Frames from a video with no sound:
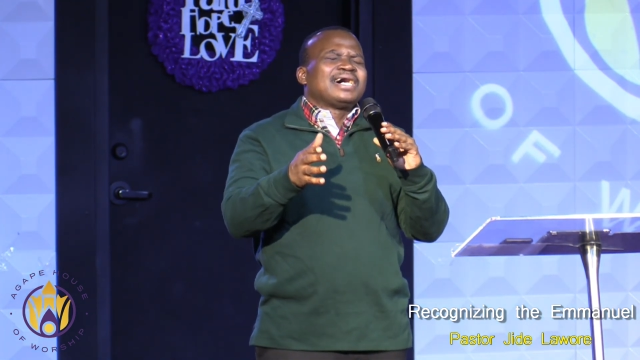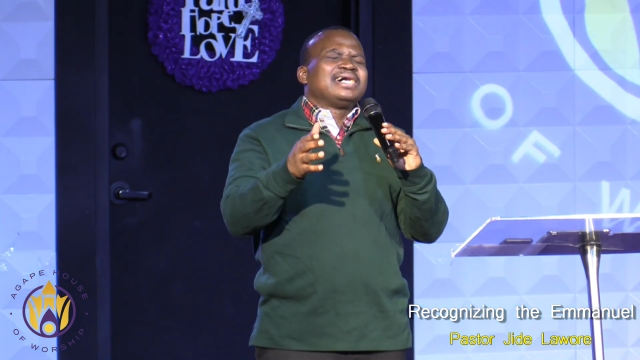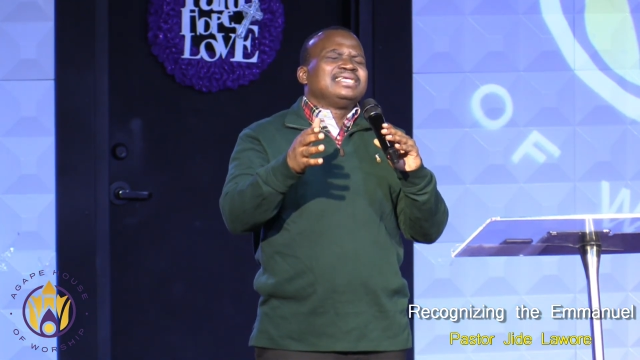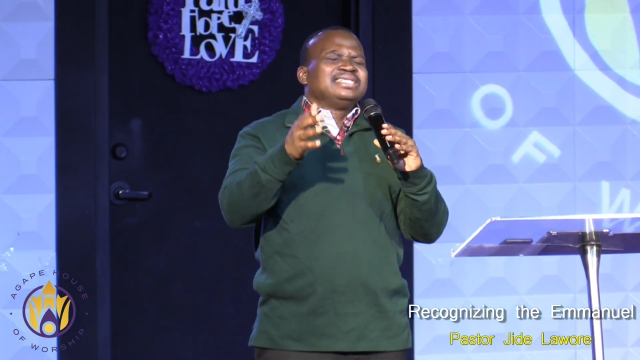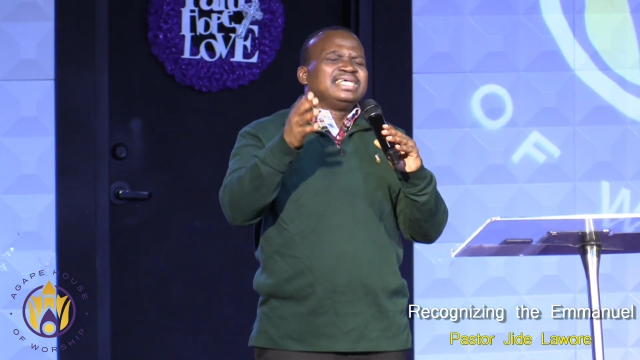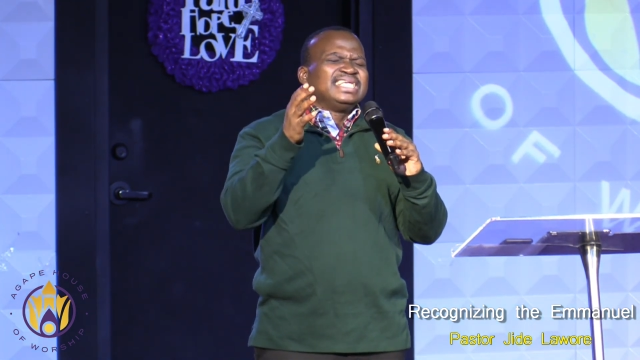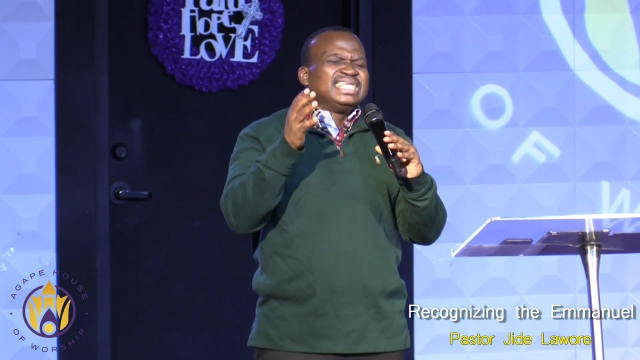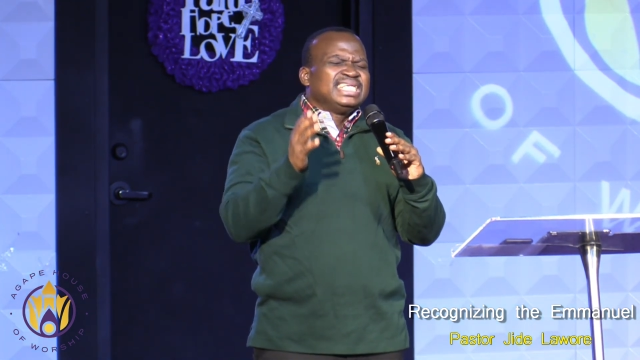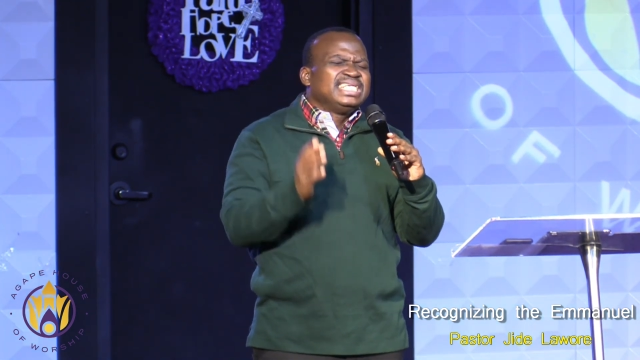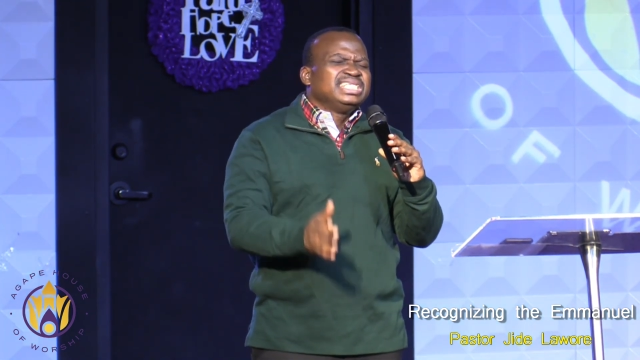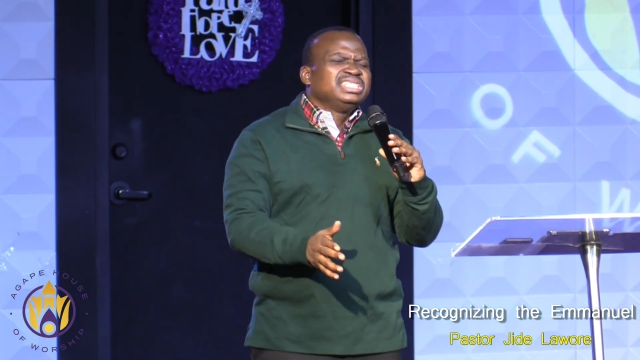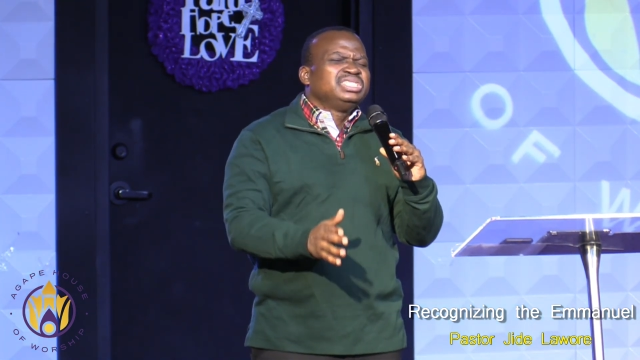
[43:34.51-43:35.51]
And they
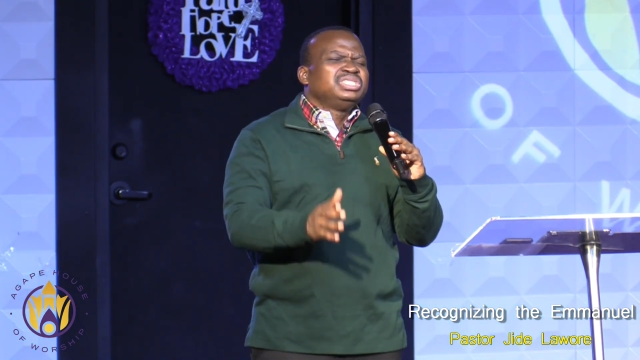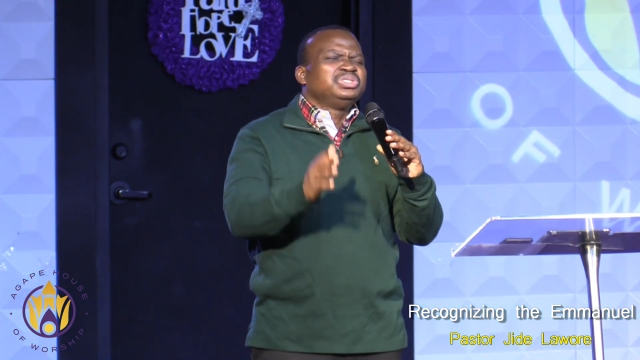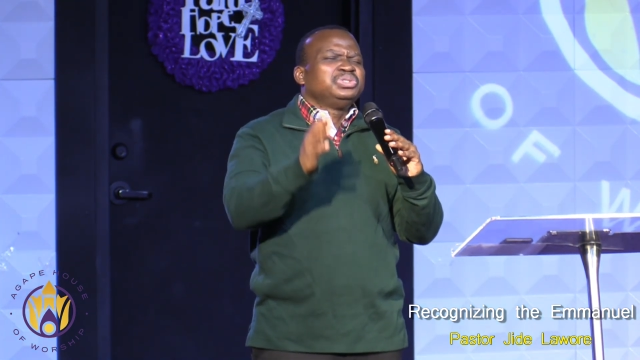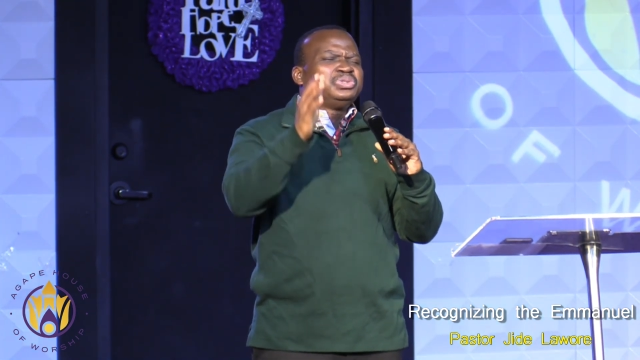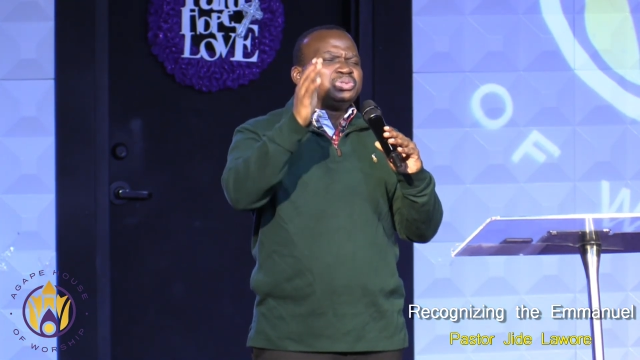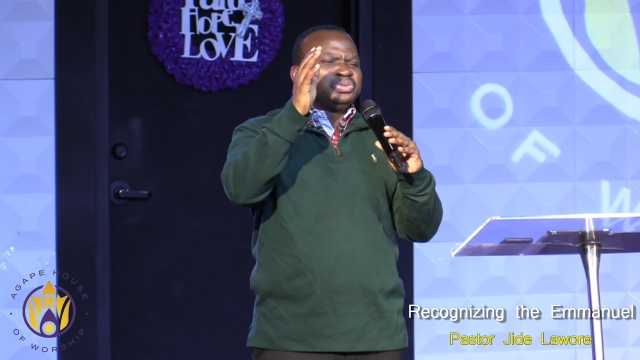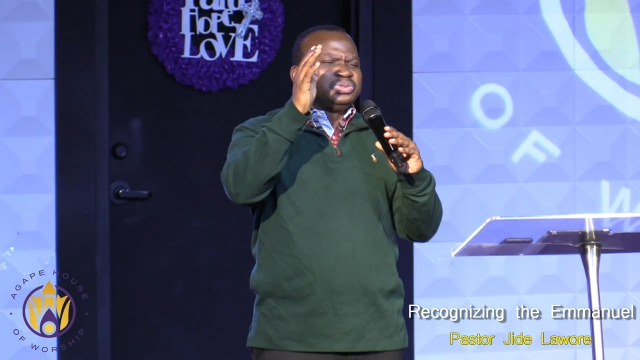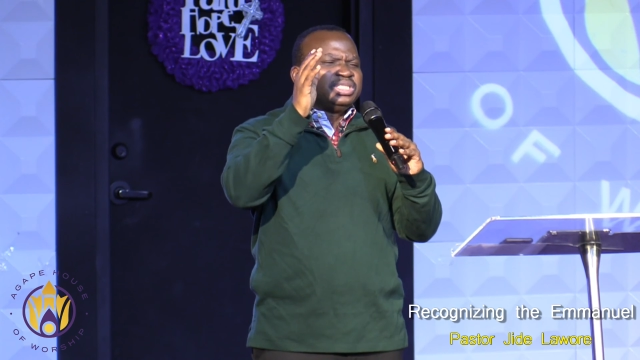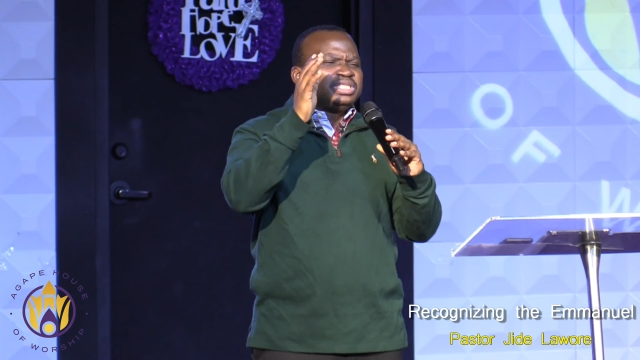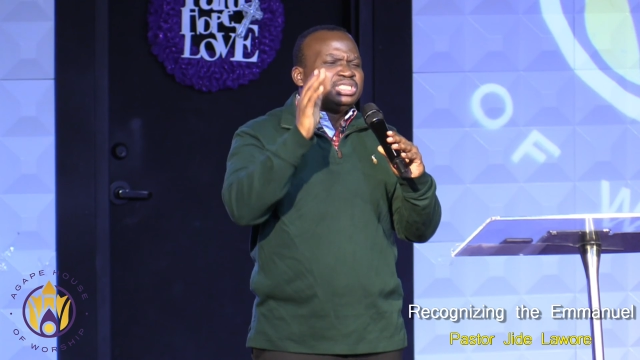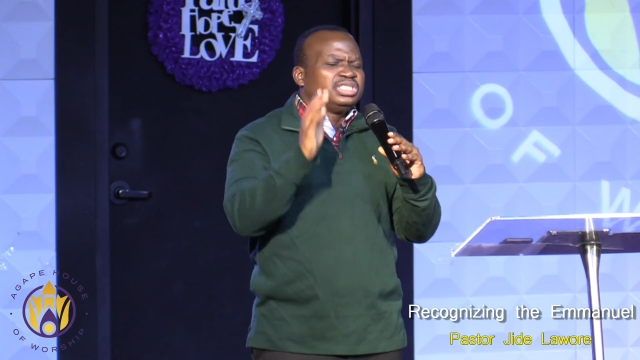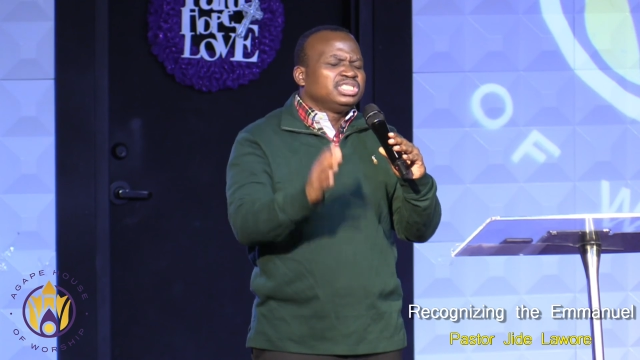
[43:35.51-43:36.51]
need you.
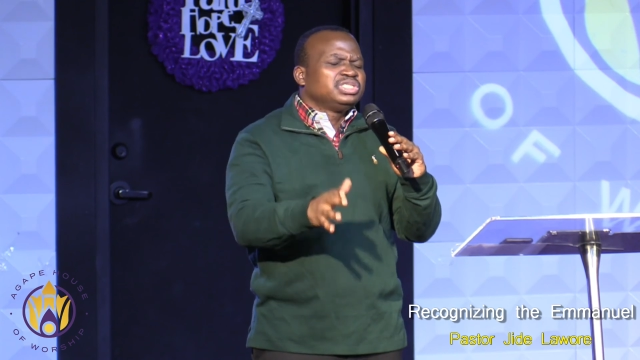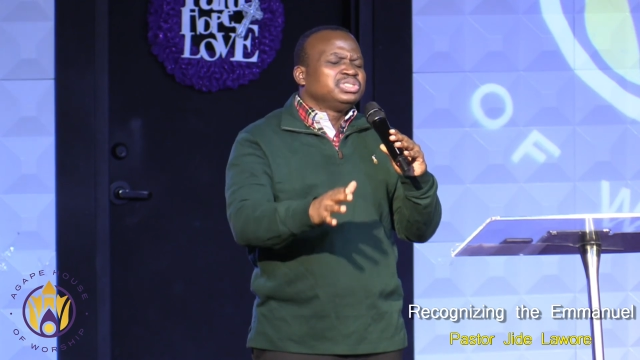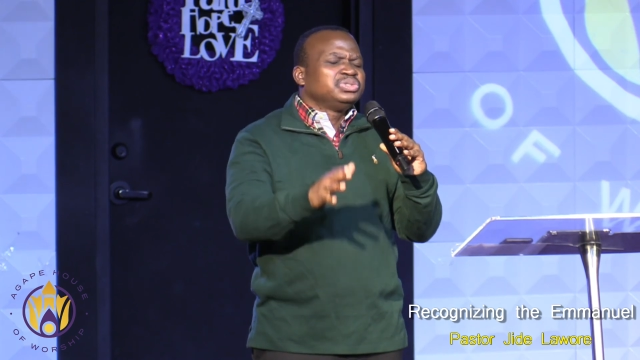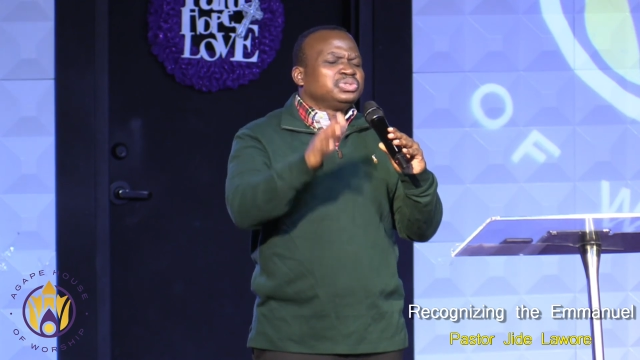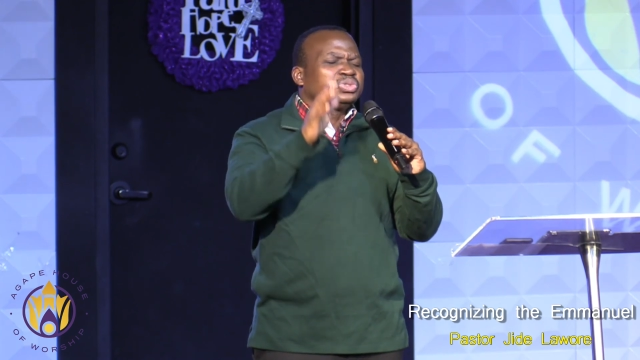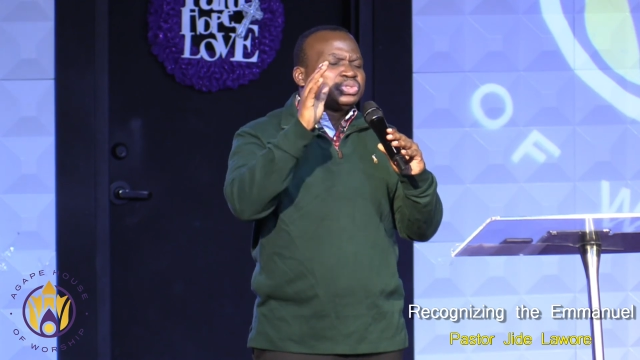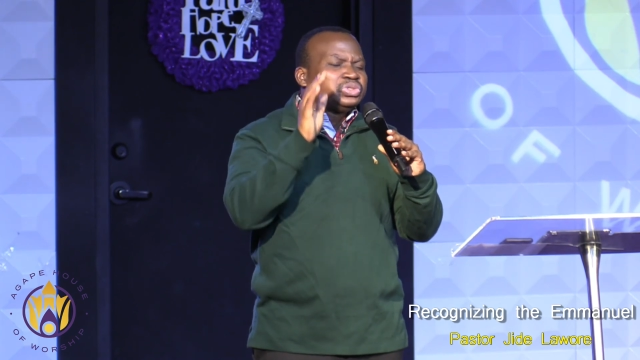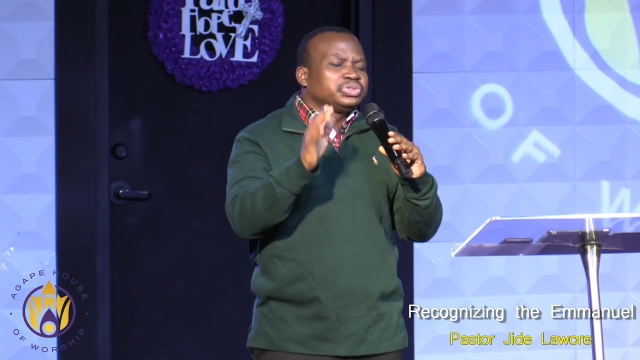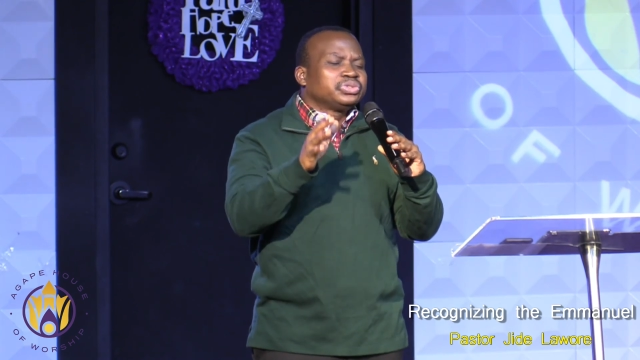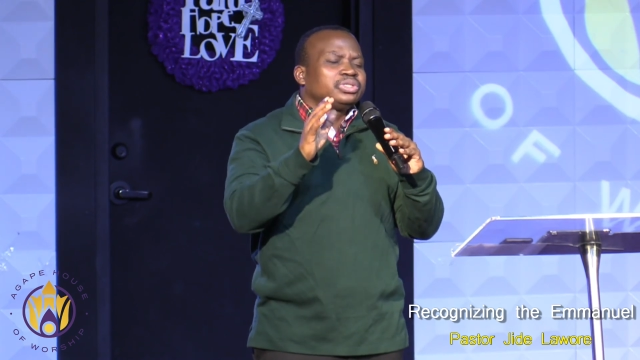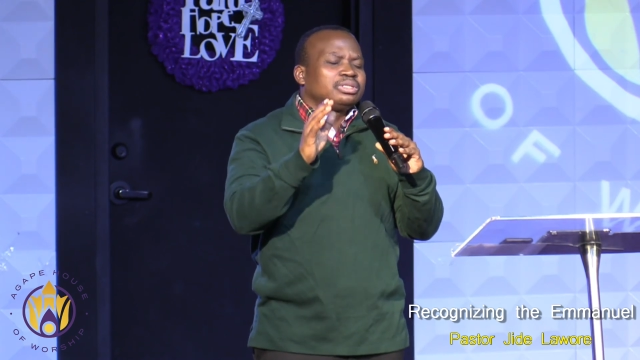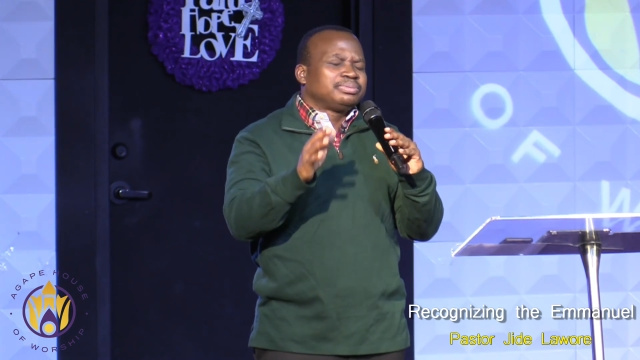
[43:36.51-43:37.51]
They need you to
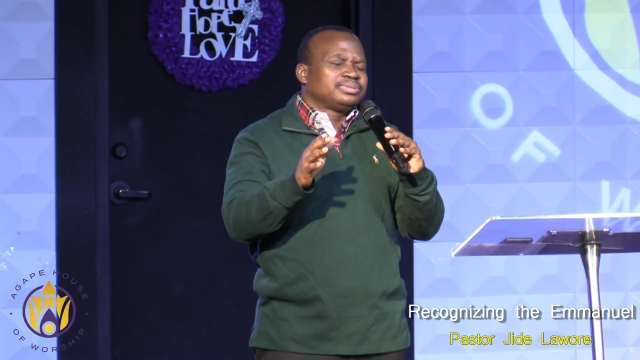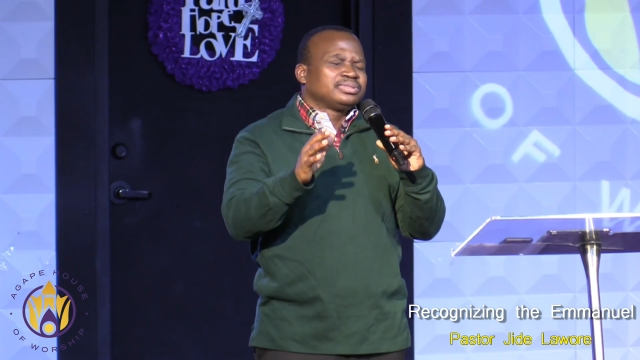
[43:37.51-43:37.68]
show up.